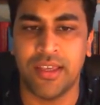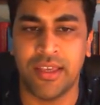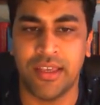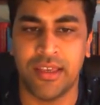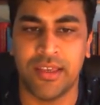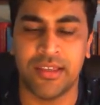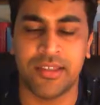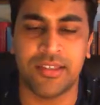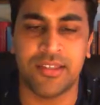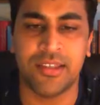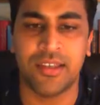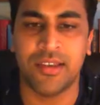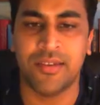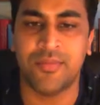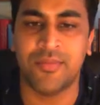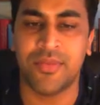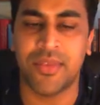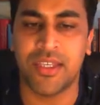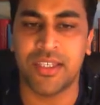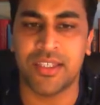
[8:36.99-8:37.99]
is
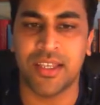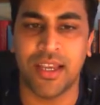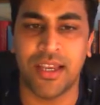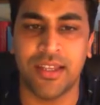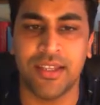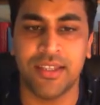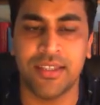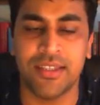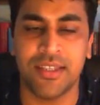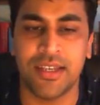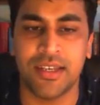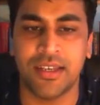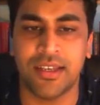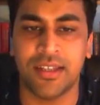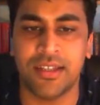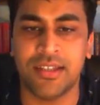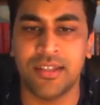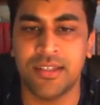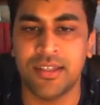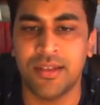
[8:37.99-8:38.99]
design a
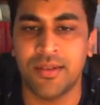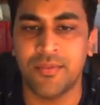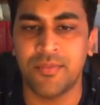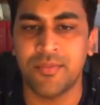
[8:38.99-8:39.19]
circuit